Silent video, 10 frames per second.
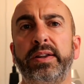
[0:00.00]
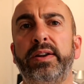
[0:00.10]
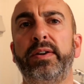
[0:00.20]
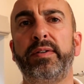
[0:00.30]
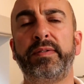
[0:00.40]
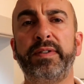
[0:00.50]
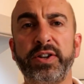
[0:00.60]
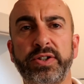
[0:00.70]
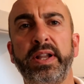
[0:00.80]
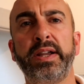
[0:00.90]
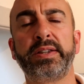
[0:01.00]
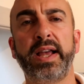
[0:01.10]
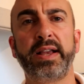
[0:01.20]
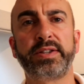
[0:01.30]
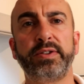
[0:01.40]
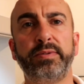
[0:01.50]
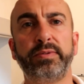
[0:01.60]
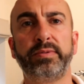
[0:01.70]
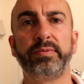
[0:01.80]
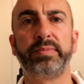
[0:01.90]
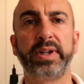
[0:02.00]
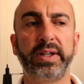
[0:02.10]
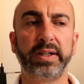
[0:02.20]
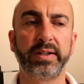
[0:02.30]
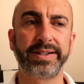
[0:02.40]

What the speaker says: The refresh rate has to be